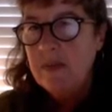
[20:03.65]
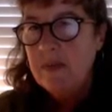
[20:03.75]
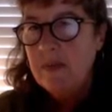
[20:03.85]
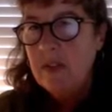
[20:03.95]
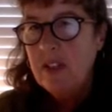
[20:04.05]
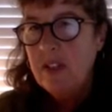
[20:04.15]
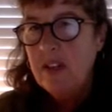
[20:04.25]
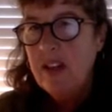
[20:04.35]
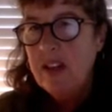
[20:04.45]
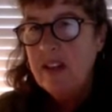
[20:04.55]
So that's the
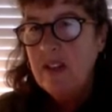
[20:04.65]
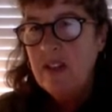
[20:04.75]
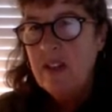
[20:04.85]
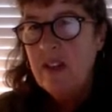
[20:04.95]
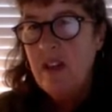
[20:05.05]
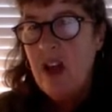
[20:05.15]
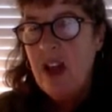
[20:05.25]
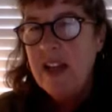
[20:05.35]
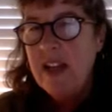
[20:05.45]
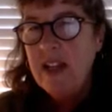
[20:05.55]
next
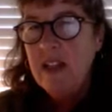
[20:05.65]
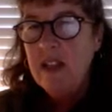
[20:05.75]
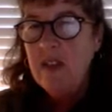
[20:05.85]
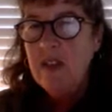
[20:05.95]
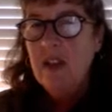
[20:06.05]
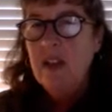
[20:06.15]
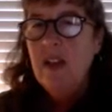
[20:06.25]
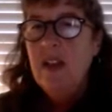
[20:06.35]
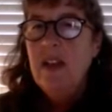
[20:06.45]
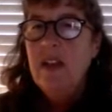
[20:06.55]
line in this
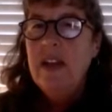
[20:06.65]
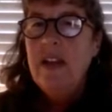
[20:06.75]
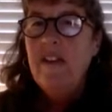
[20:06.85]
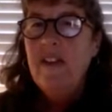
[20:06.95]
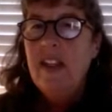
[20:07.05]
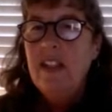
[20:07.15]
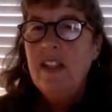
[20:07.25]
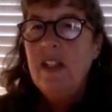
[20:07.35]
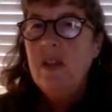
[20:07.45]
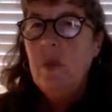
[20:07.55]

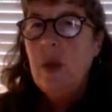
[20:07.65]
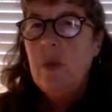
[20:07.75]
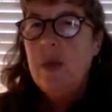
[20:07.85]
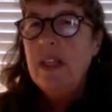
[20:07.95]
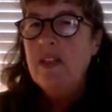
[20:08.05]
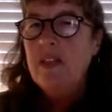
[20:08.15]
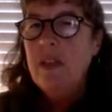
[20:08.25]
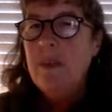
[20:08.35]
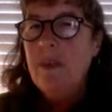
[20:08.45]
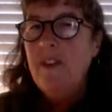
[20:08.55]
derivation, where we can
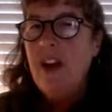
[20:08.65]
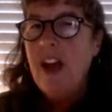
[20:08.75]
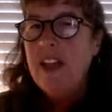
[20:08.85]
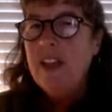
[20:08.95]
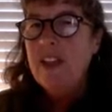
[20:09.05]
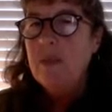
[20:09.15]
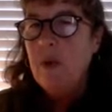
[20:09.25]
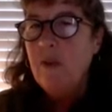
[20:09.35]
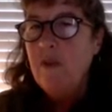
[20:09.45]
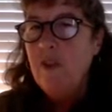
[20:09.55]
simplify this more
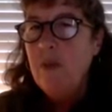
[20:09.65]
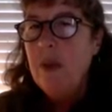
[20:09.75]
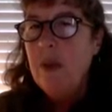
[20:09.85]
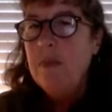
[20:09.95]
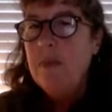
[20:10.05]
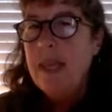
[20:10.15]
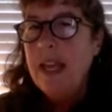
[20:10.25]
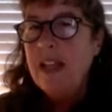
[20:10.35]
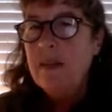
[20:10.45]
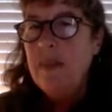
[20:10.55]
full-blown
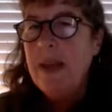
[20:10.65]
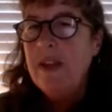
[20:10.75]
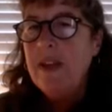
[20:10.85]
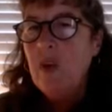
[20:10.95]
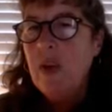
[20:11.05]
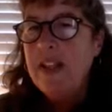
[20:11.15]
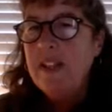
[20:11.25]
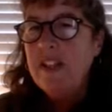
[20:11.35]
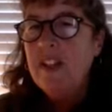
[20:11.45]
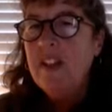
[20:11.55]
Michaelis-Menten
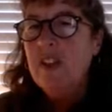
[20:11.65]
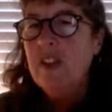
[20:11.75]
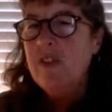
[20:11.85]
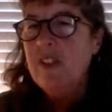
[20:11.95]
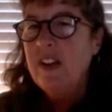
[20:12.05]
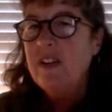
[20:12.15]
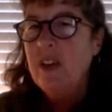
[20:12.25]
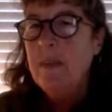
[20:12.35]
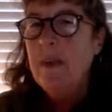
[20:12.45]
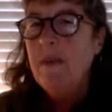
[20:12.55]
equation to this very
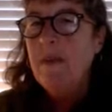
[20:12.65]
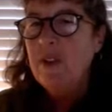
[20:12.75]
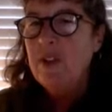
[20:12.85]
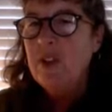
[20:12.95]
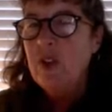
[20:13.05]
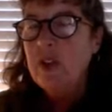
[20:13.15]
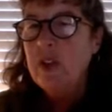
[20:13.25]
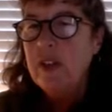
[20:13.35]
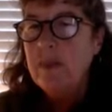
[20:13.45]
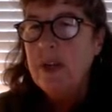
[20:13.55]
simple first-order
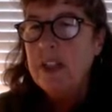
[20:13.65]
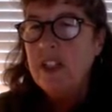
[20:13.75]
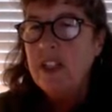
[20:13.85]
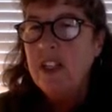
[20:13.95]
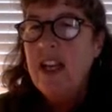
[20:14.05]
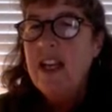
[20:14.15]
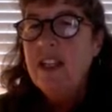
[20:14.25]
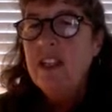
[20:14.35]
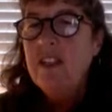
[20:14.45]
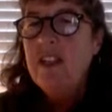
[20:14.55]
expression,
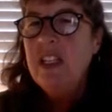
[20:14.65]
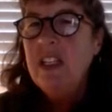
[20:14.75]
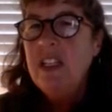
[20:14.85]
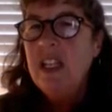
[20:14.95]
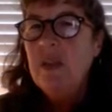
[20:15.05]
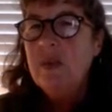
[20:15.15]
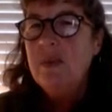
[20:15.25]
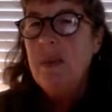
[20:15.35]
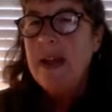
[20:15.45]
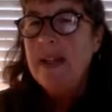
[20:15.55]
dc dt equals
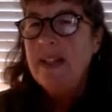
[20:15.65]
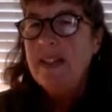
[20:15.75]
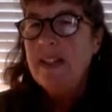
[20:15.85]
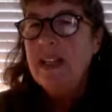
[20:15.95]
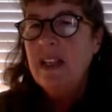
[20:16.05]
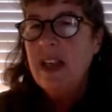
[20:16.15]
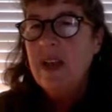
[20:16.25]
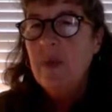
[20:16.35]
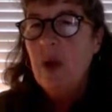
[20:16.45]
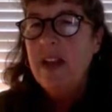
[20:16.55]
minus
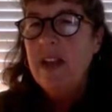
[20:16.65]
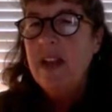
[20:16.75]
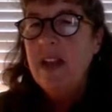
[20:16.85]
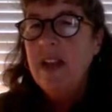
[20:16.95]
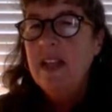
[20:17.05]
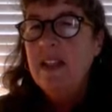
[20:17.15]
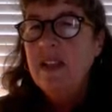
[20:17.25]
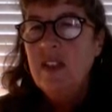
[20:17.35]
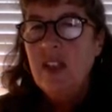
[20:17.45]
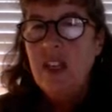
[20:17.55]
k1c.